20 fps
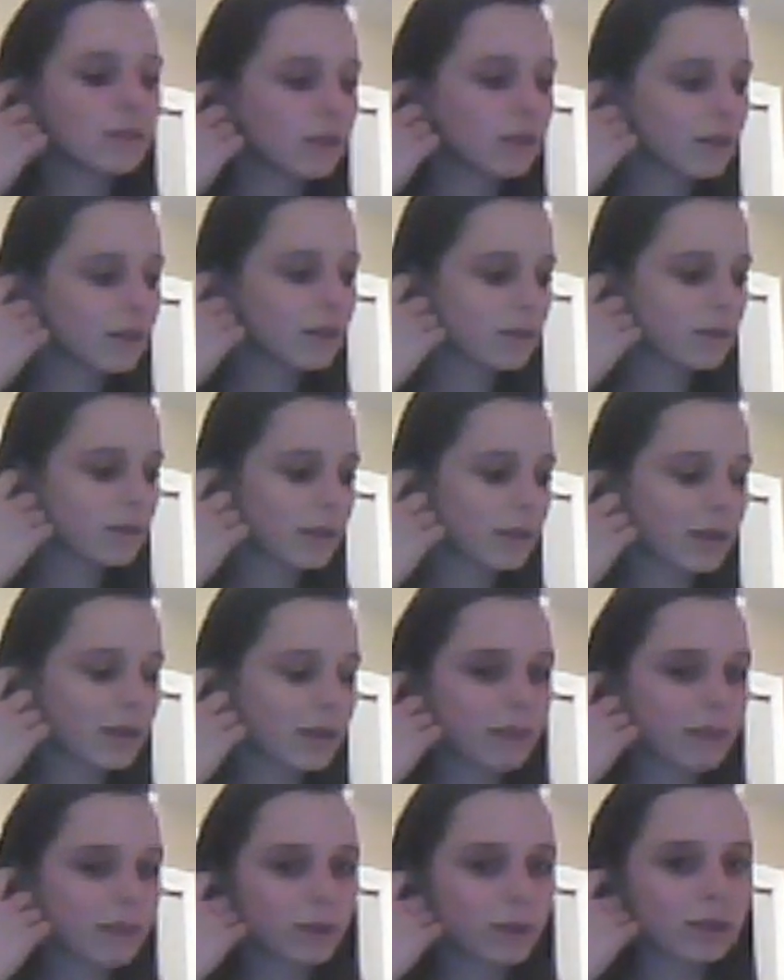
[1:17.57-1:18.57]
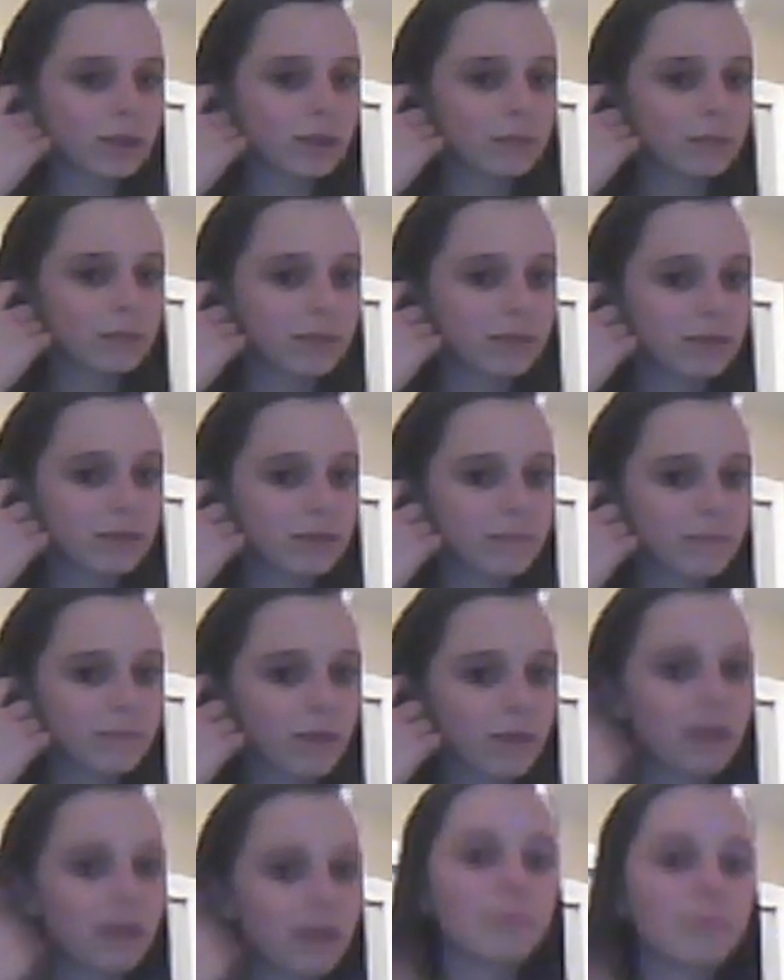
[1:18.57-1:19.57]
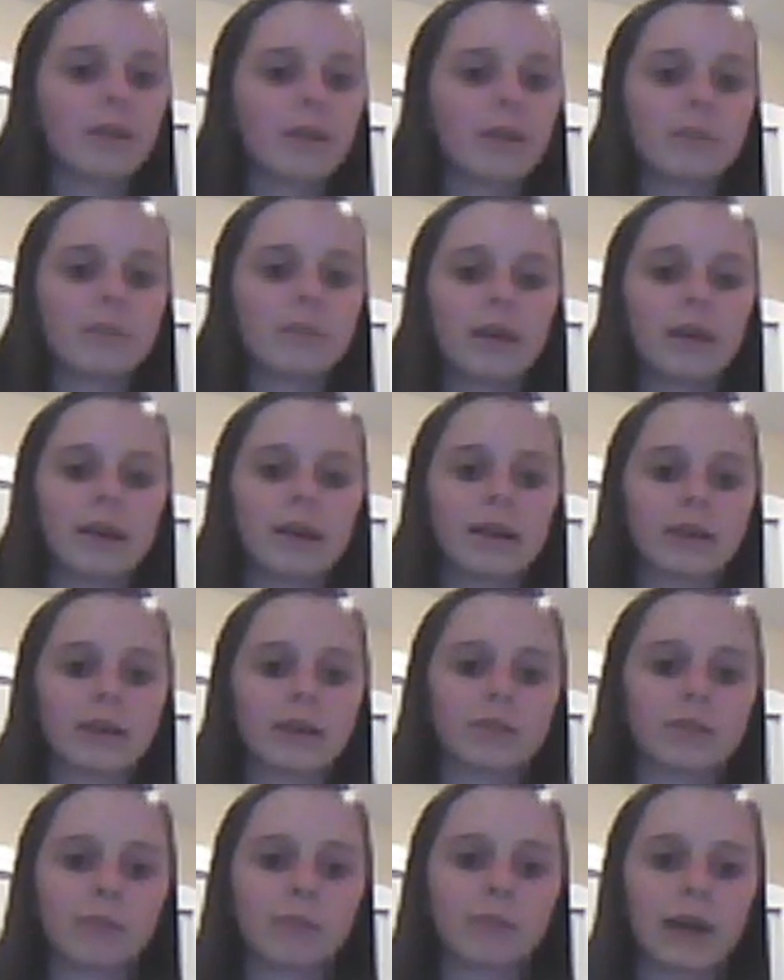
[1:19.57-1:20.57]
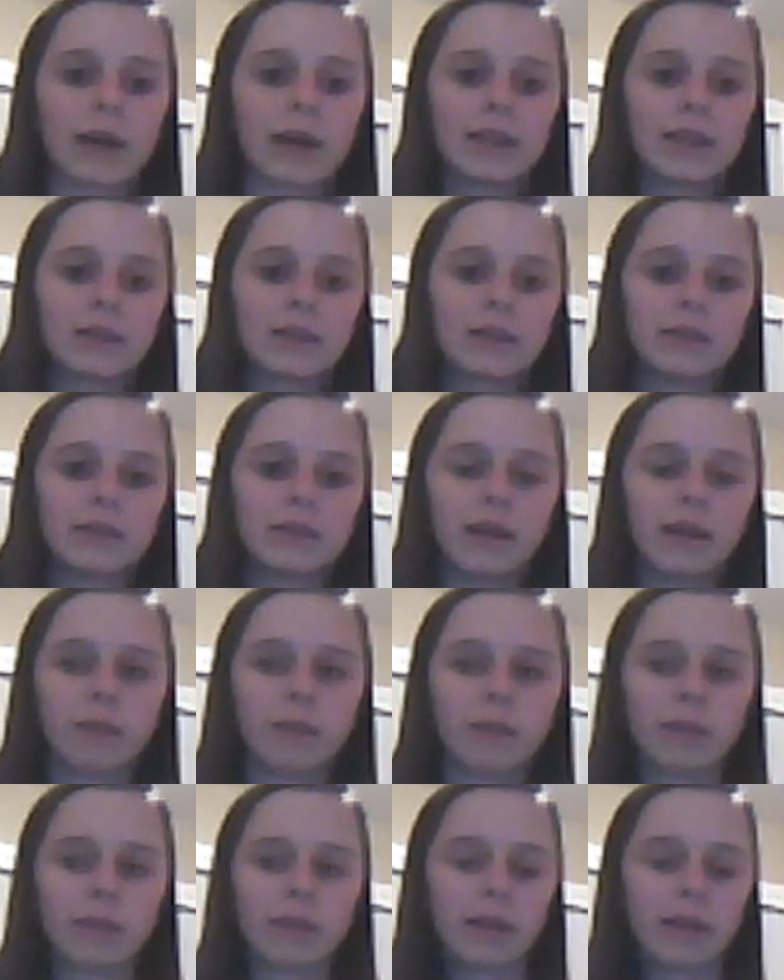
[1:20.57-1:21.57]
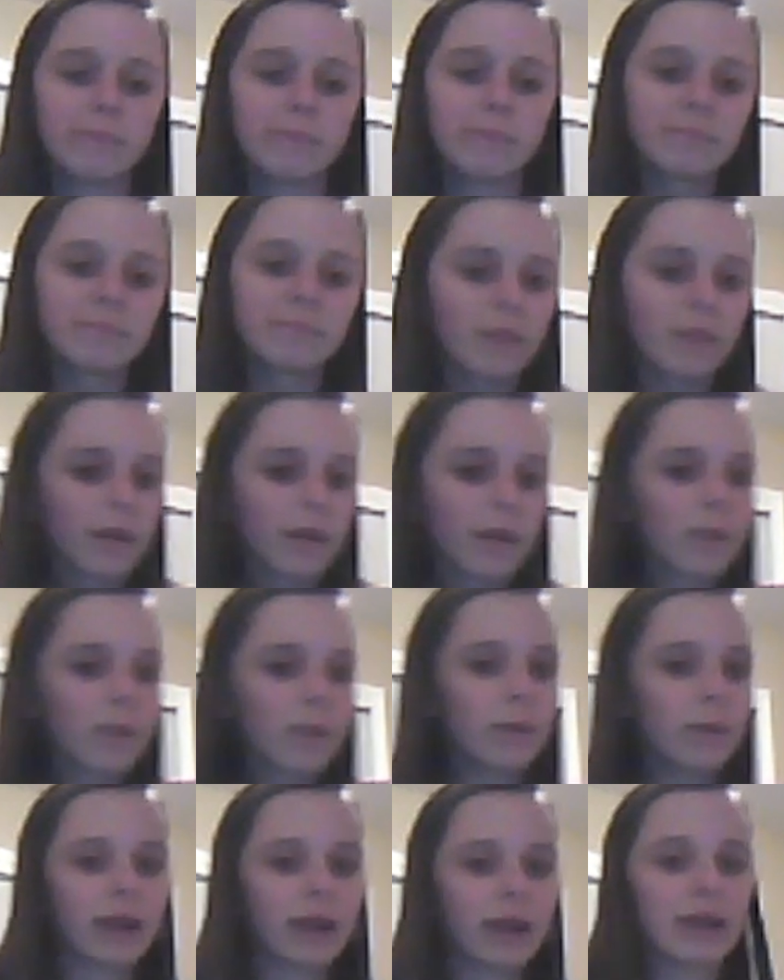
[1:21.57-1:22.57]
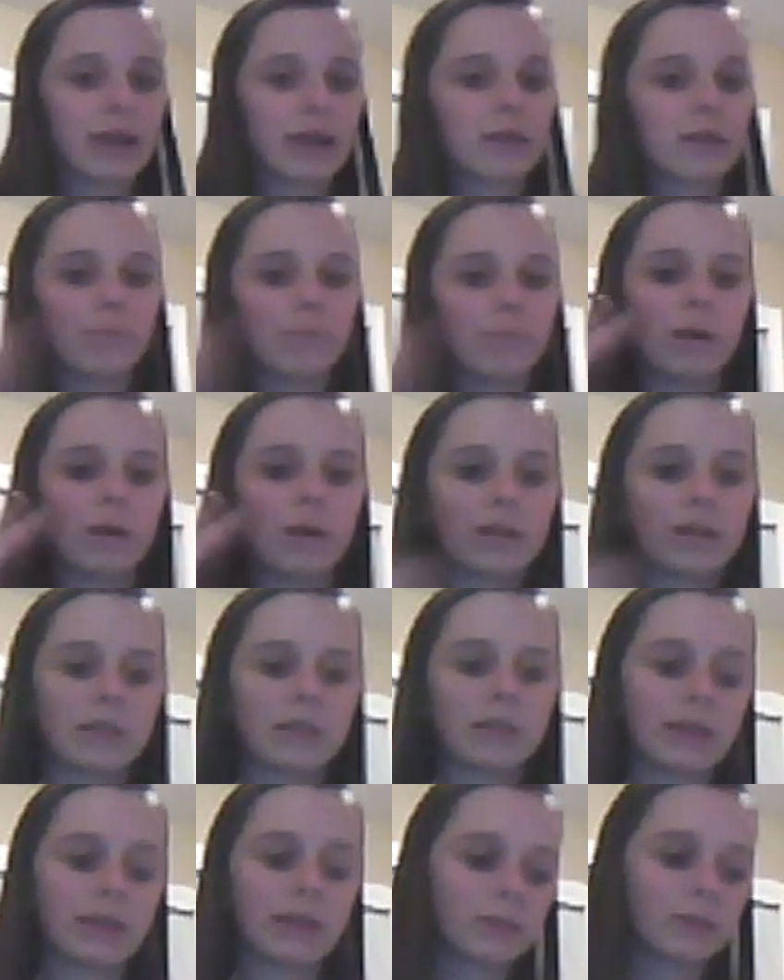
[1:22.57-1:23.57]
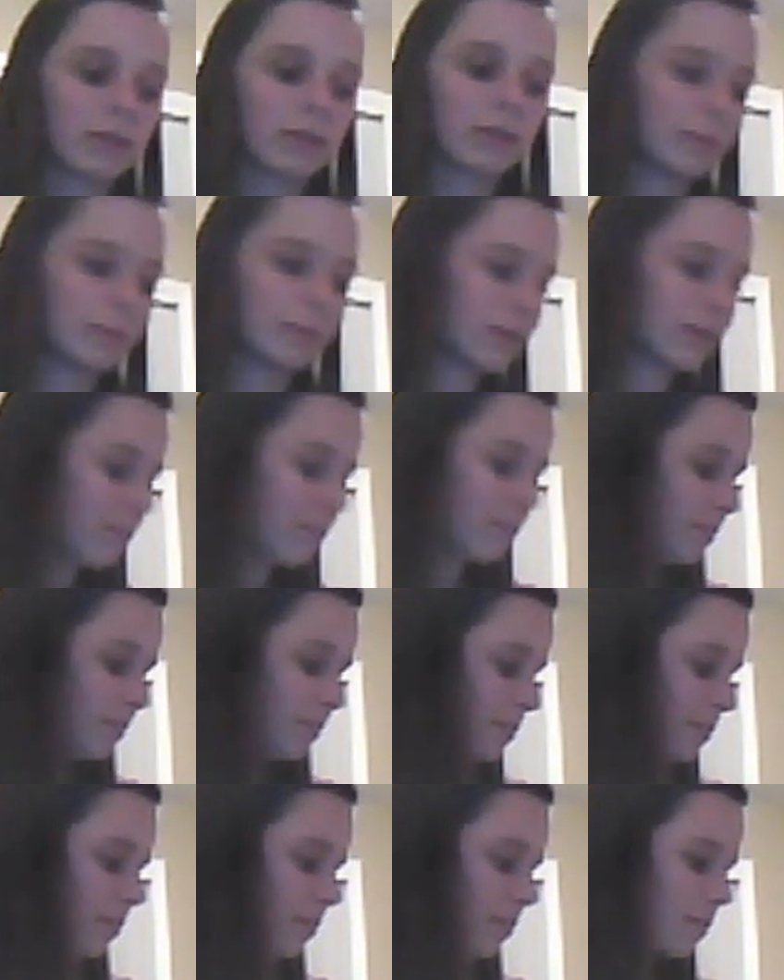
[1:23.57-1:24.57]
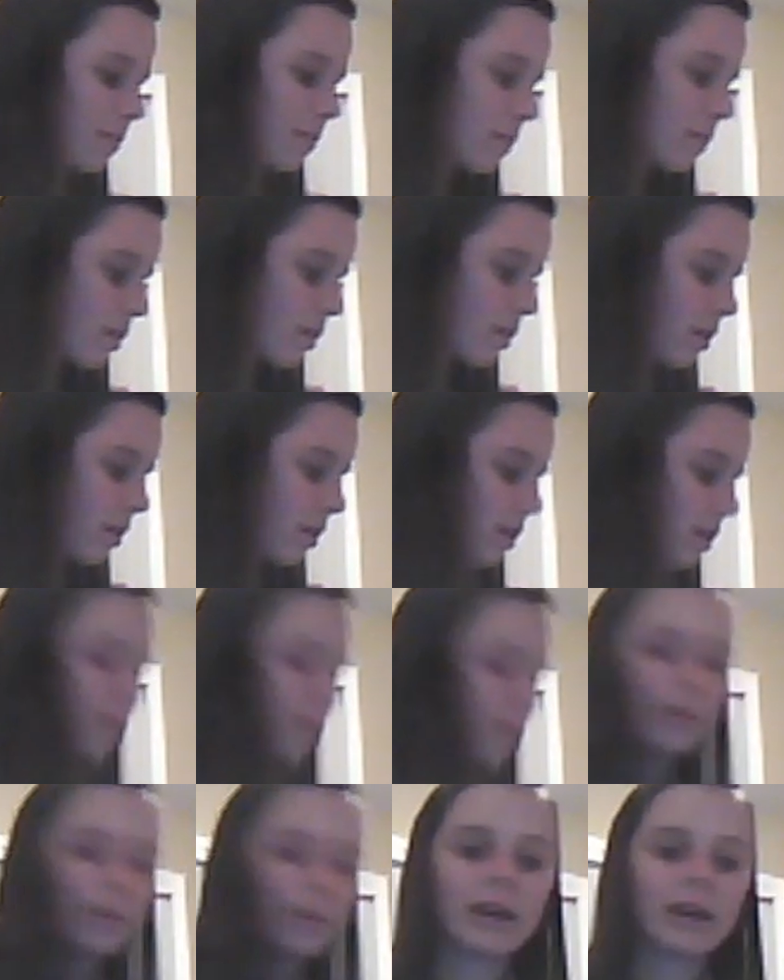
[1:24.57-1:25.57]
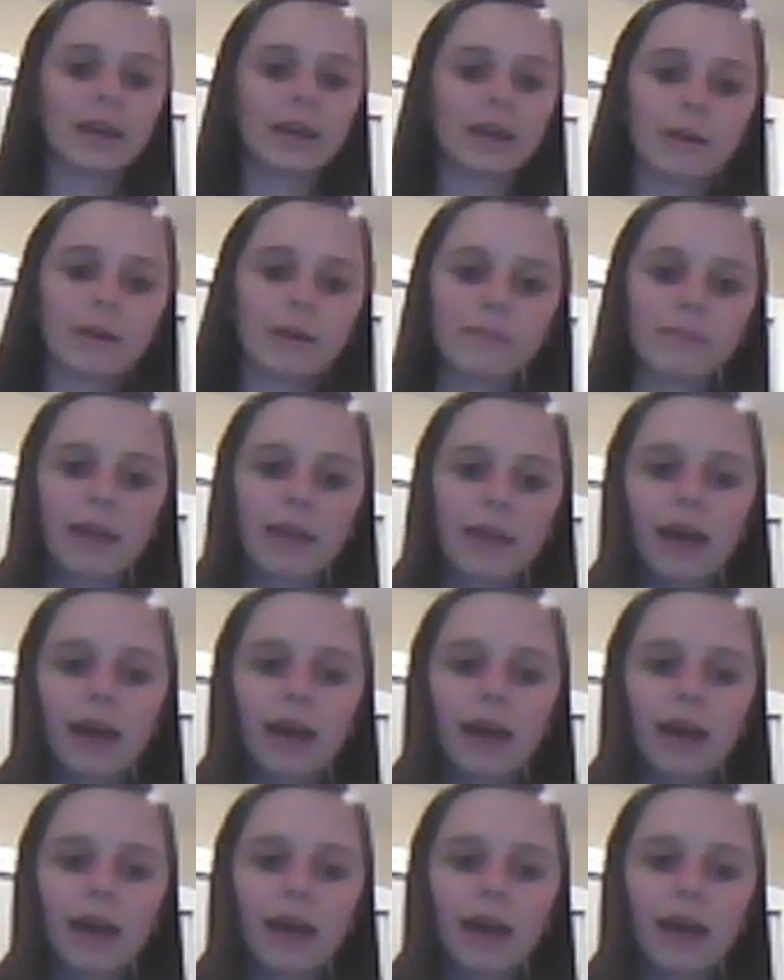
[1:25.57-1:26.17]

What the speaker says: So I'm gonna get that for Christmas. But I'm gonna like actually buy the CD on Monday. But I can't get the box thing until Christmas. But yeah, I can't wait for that.